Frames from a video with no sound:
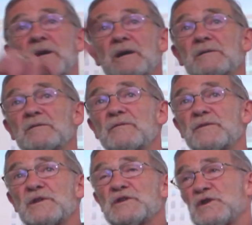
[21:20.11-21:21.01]
Uh,
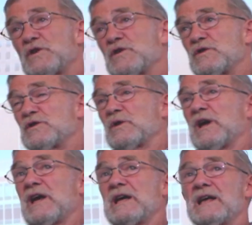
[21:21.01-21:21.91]
for the surge,
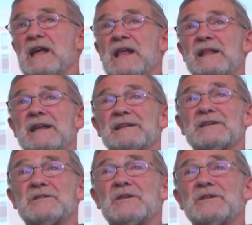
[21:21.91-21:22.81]
okay? Now,
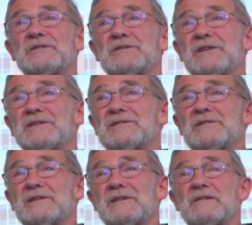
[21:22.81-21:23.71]
the surge
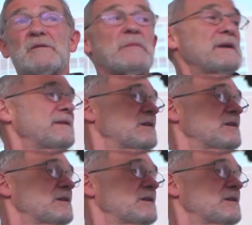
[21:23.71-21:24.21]
is, uh, everybody